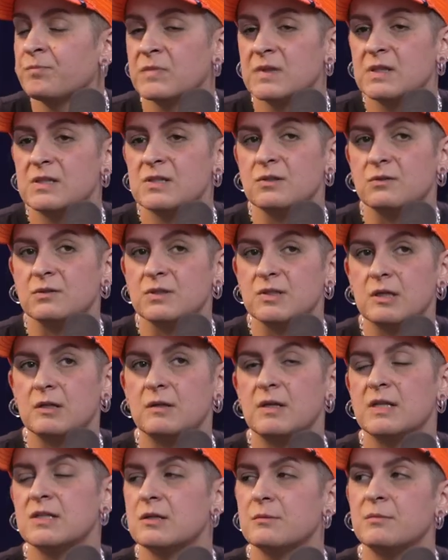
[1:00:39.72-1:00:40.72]
So it's
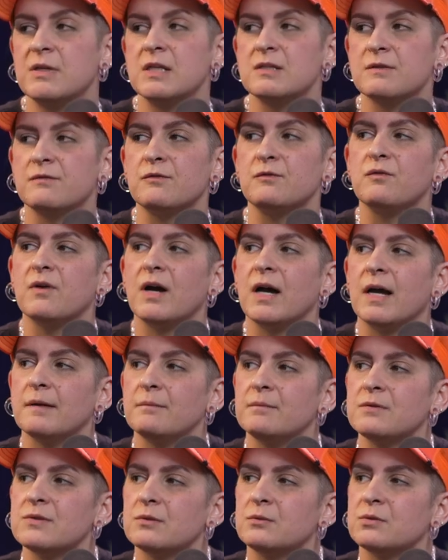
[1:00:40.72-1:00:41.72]
gonna be a different vibe.
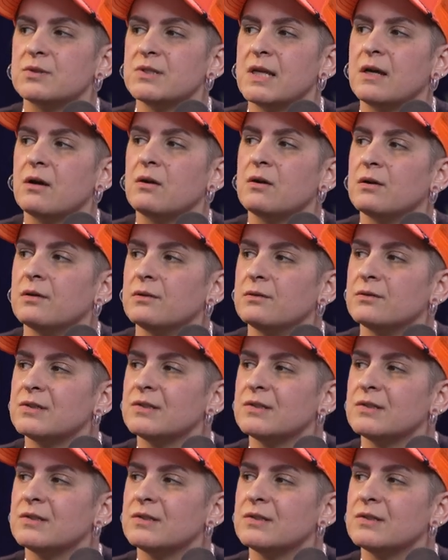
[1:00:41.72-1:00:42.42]
So we'll see how it goes.